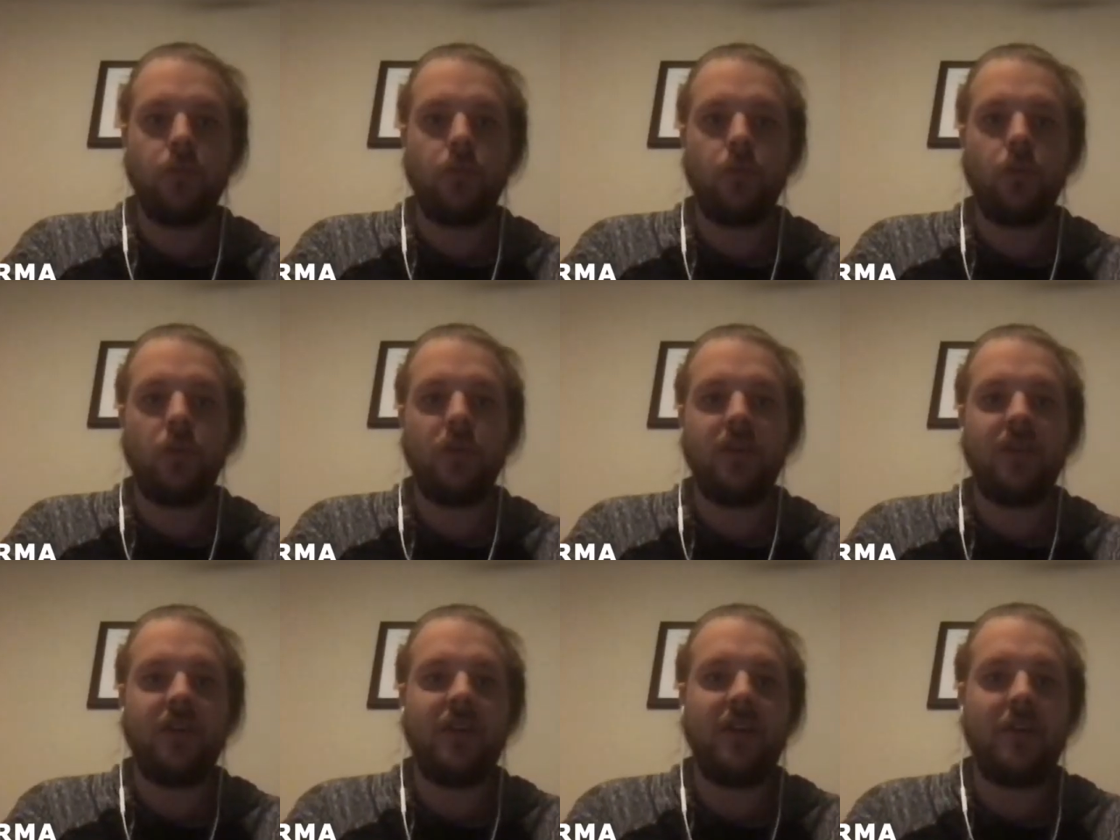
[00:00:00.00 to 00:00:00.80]
What's
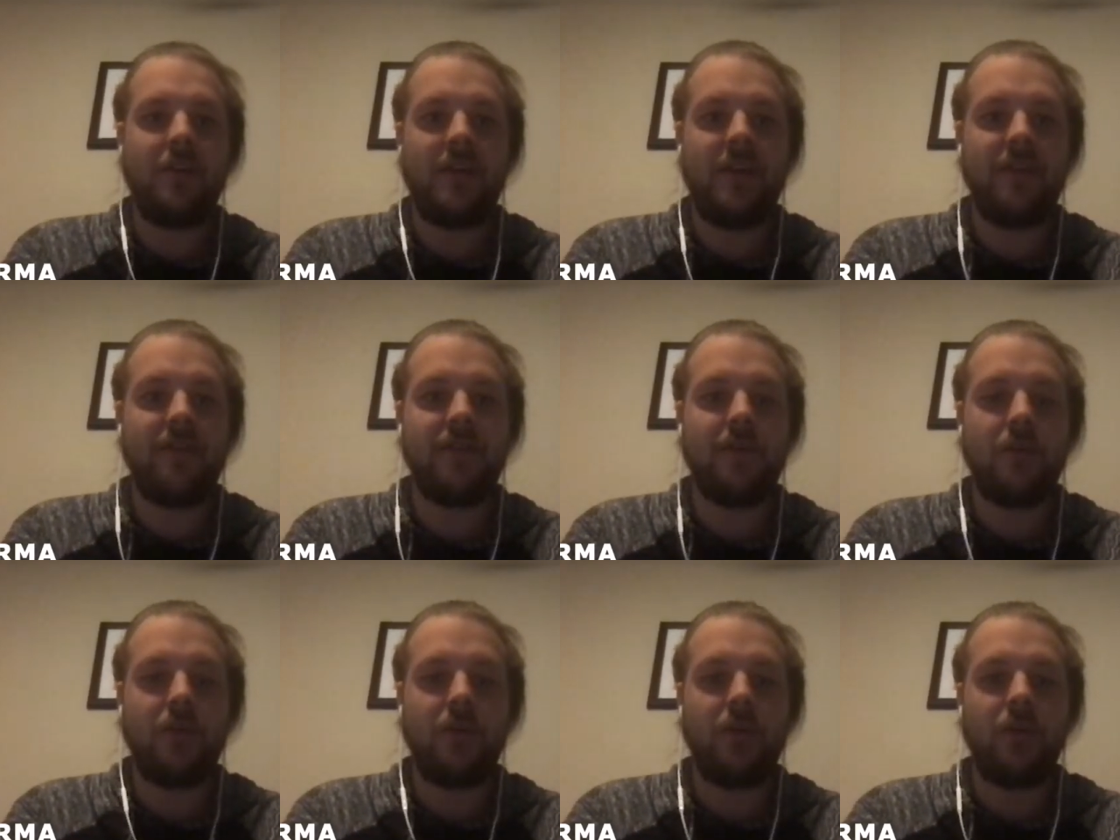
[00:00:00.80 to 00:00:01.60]
up,
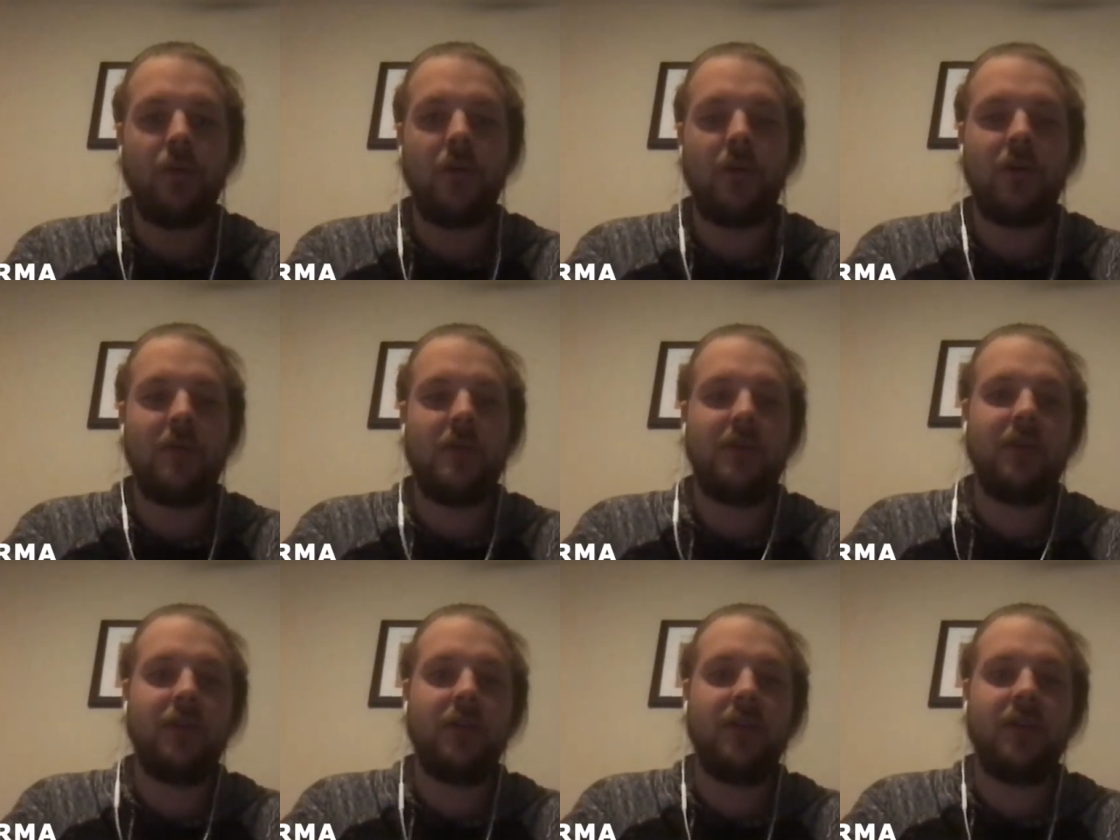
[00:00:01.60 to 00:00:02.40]
everyone? Welcome into
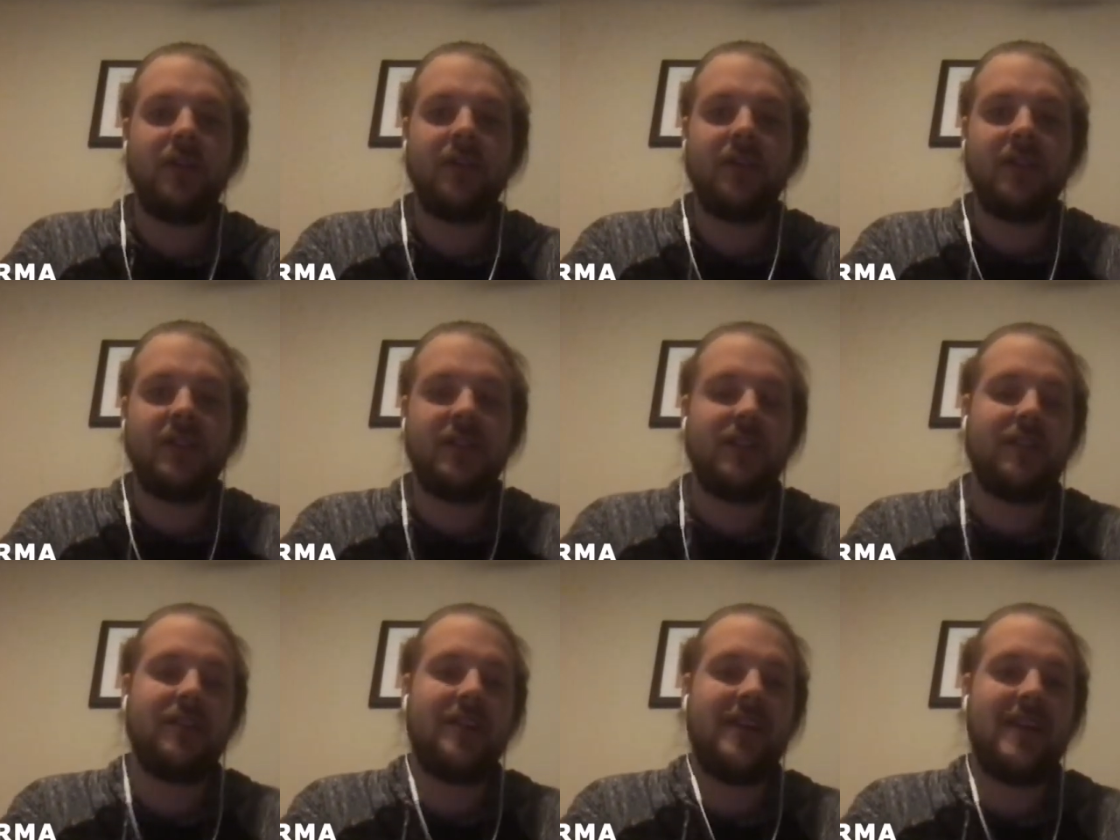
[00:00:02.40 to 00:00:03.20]
another edition of our
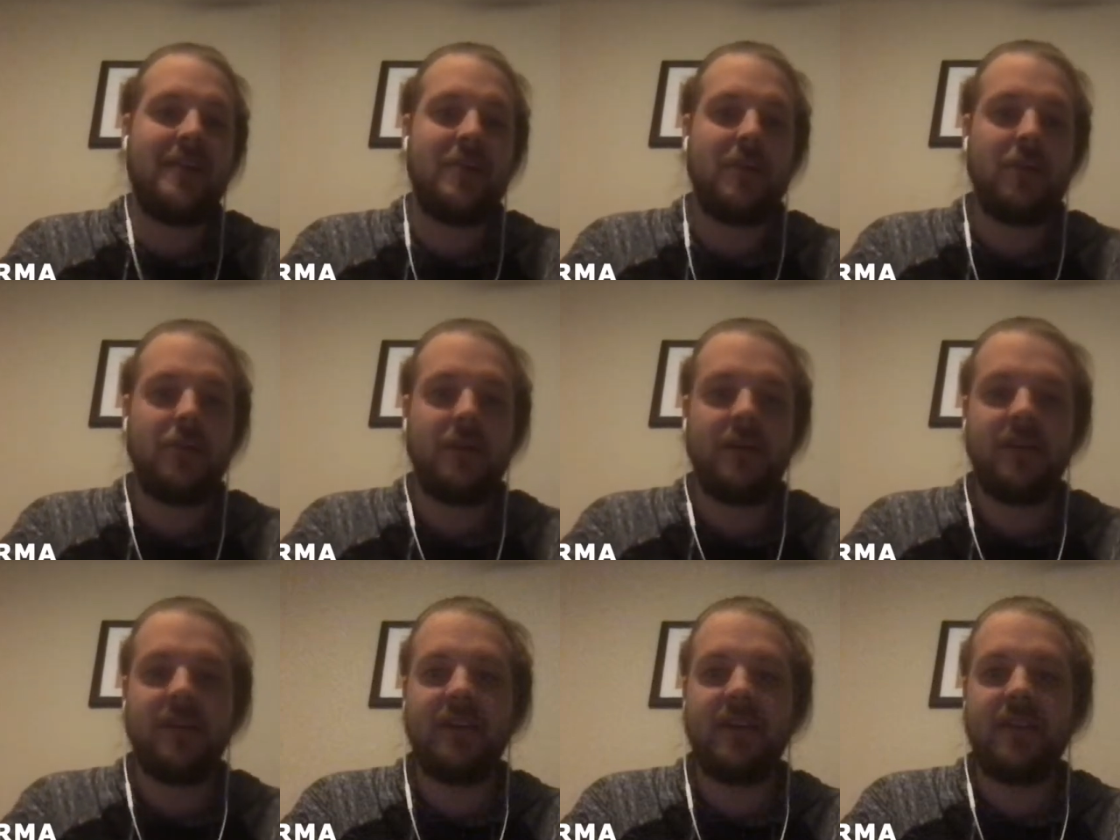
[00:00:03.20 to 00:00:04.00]
MLB
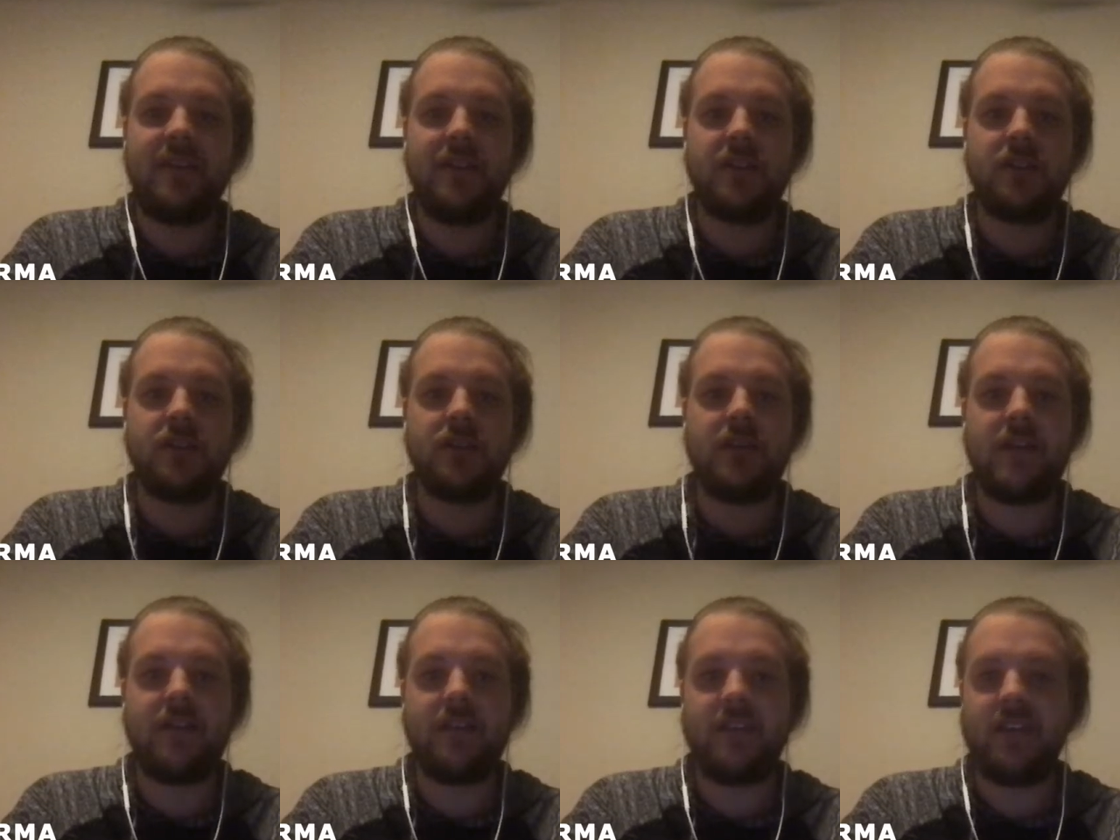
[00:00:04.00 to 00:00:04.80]
DFS
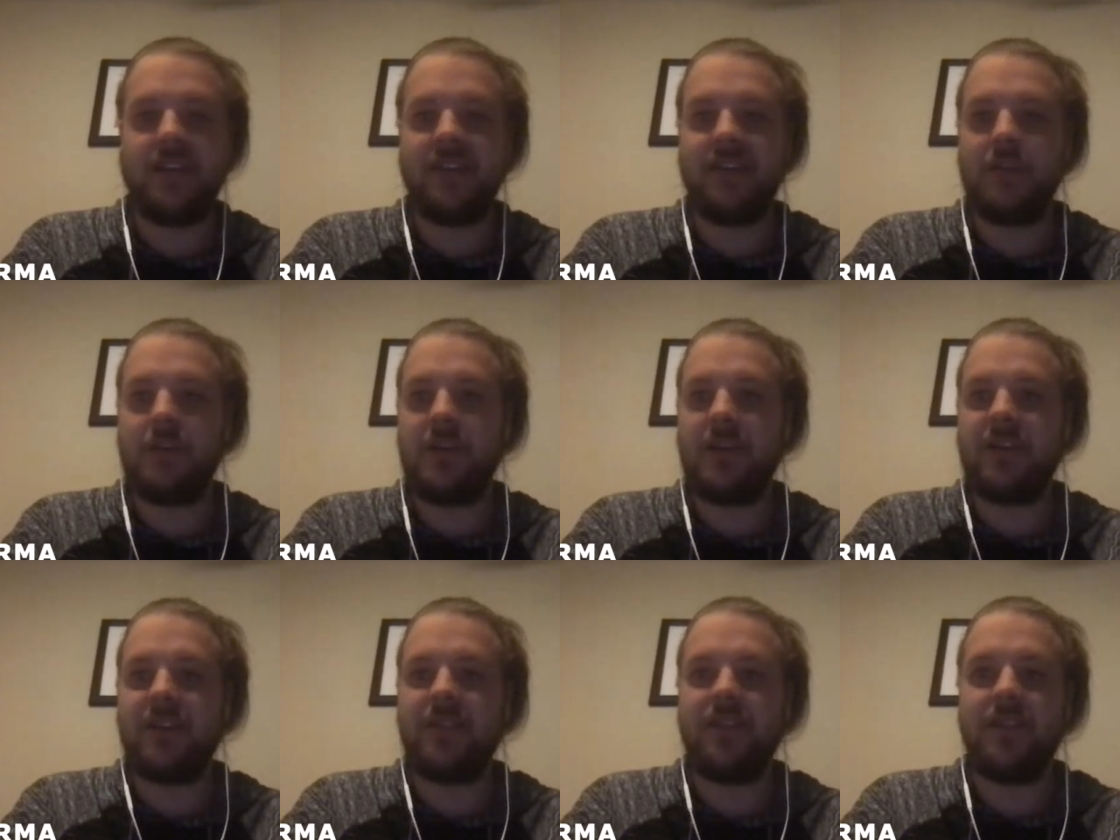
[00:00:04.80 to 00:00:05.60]
DraftKings Picks
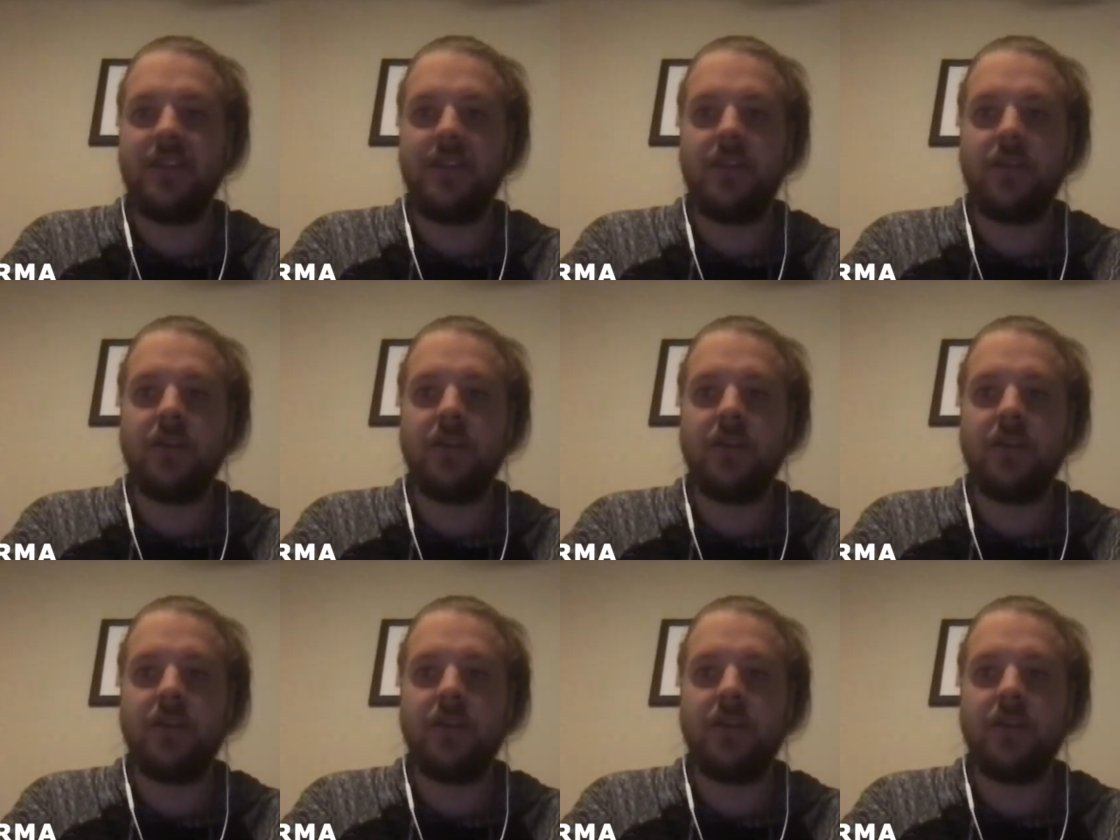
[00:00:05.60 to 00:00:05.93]
videos,